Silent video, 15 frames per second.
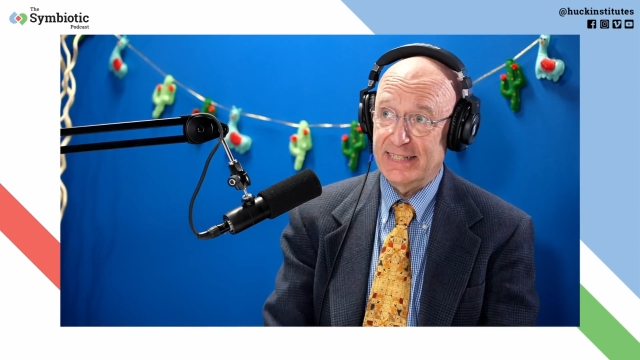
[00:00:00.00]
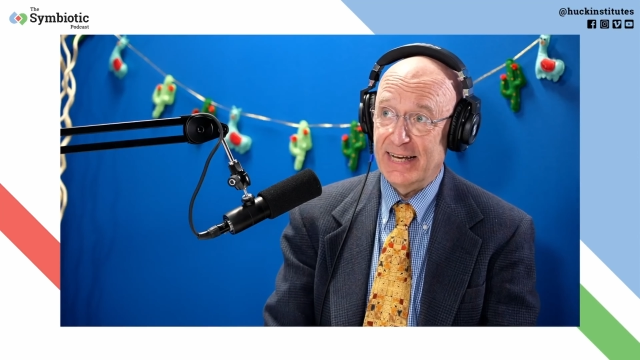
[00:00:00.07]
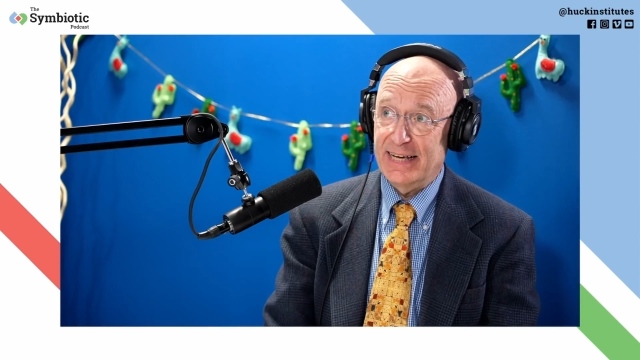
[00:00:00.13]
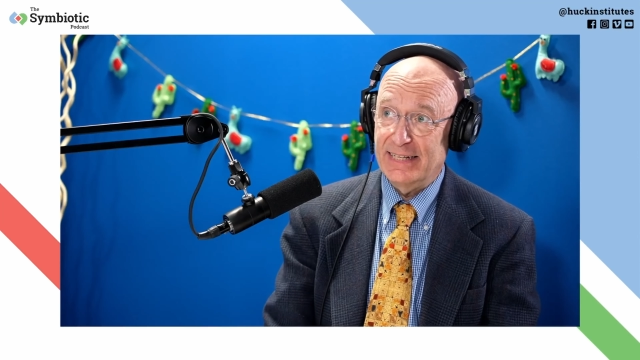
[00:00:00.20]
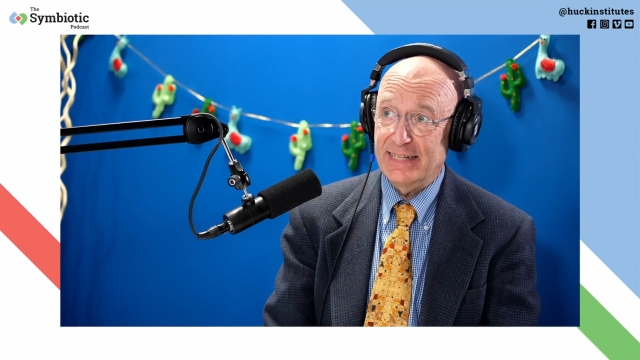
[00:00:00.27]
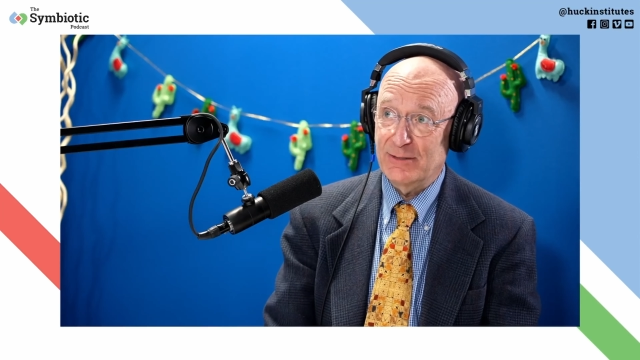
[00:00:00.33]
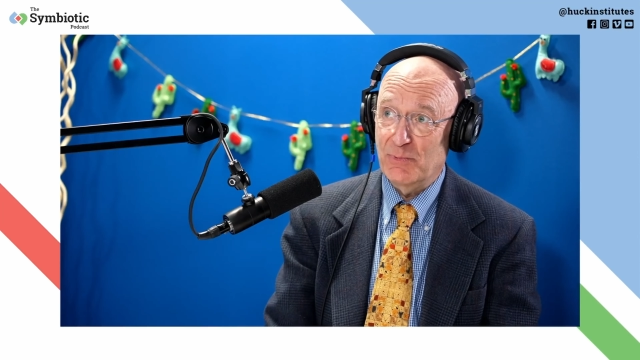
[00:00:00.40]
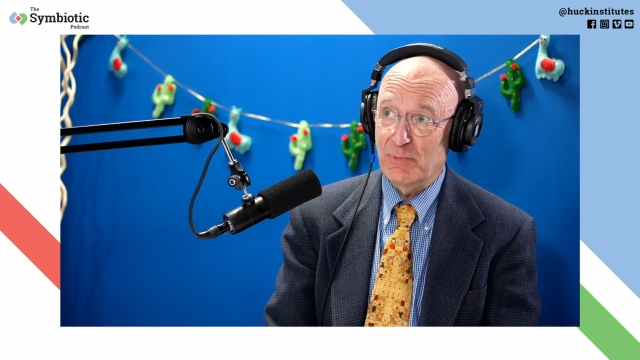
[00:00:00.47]

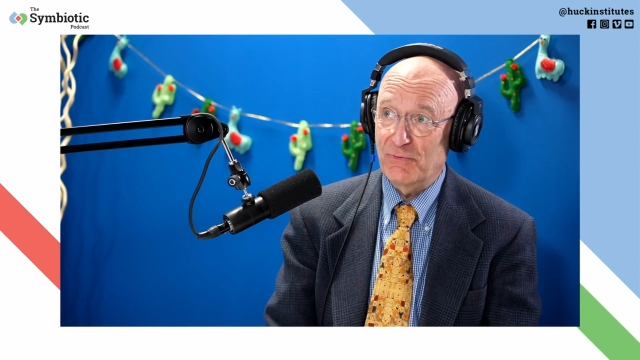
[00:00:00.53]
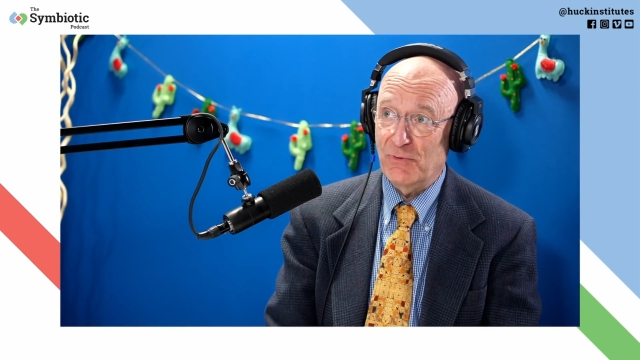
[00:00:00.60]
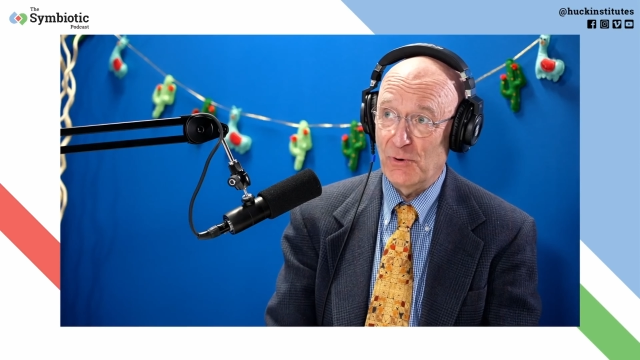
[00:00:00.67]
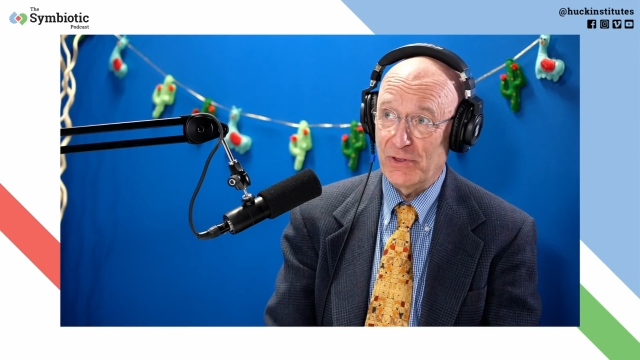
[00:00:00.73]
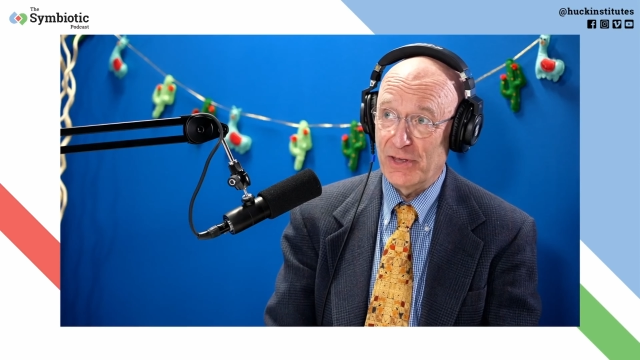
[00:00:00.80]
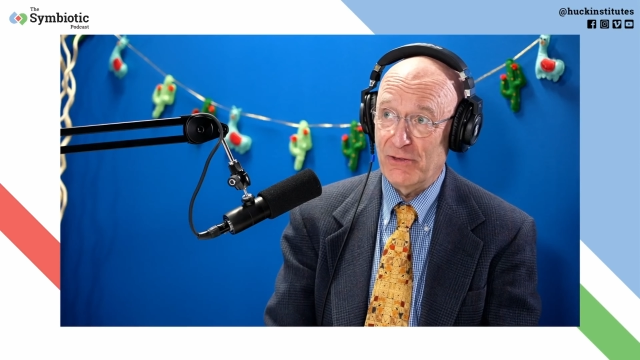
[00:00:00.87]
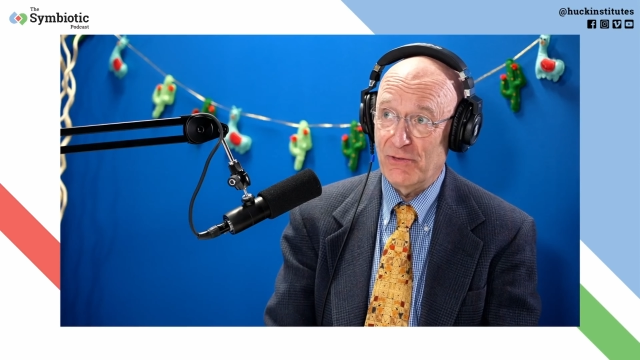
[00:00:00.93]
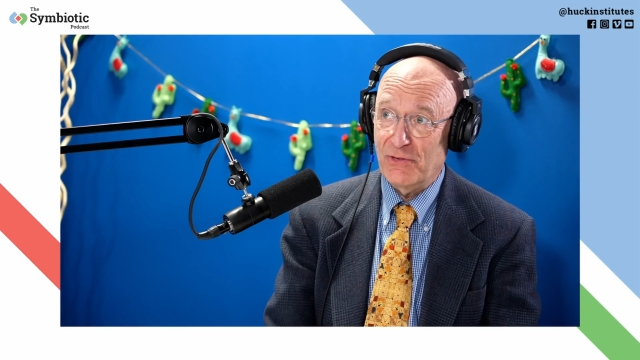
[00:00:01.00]
days
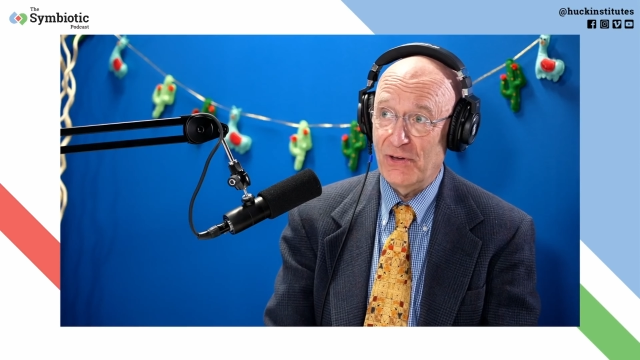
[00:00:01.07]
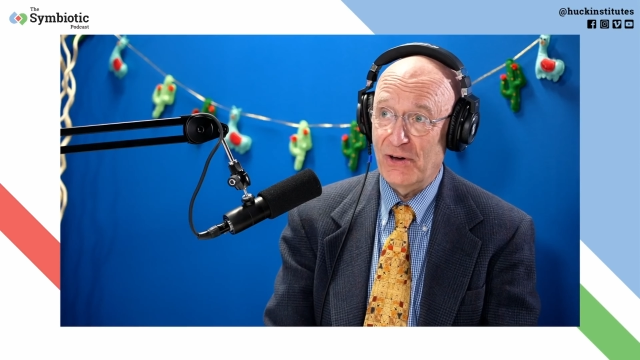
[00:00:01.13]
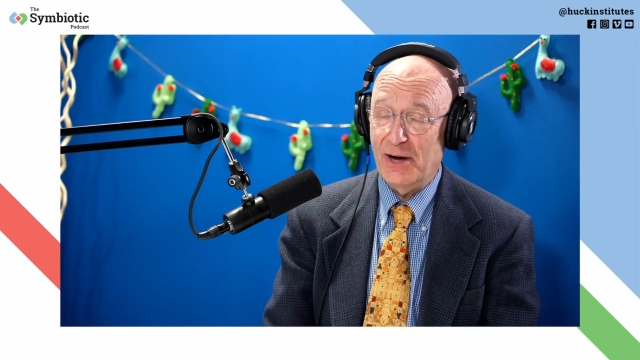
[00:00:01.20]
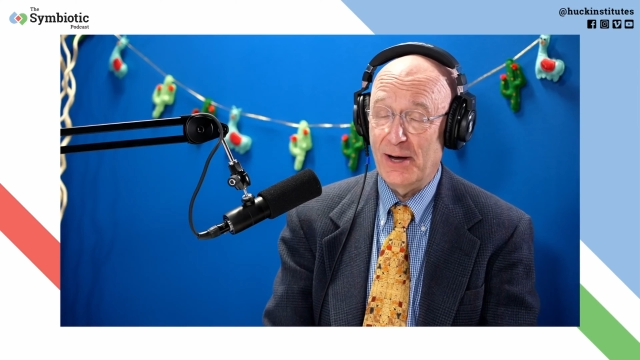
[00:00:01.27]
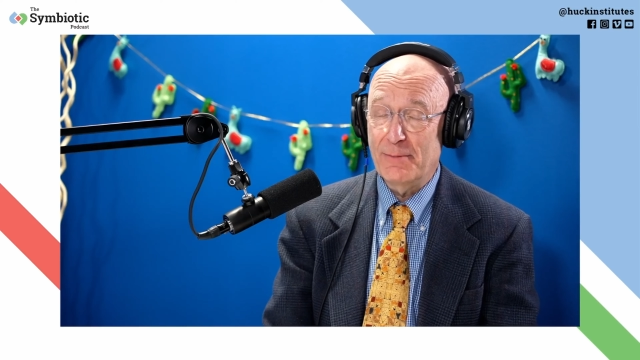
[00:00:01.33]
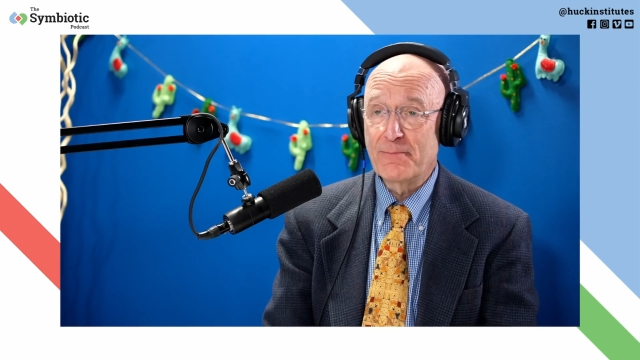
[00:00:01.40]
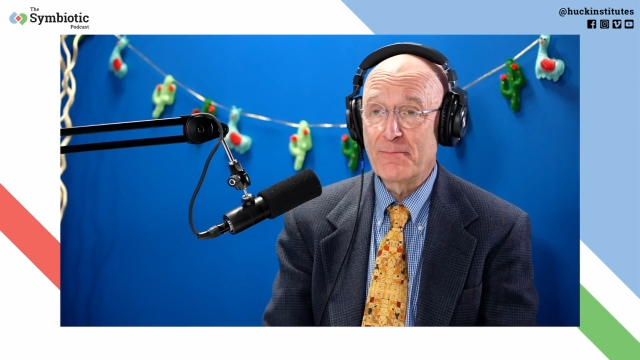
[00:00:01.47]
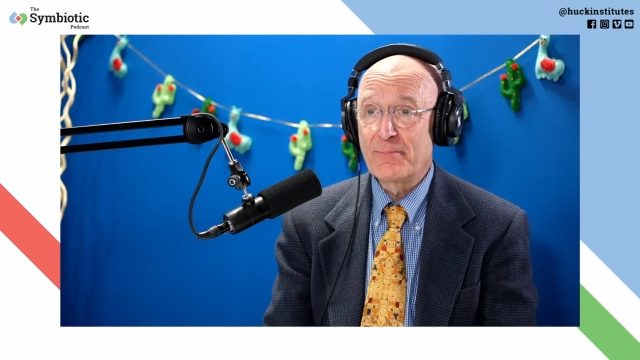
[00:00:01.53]
before they
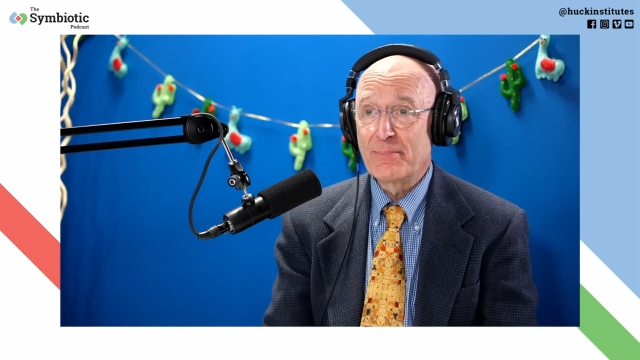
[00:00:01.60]
thaw.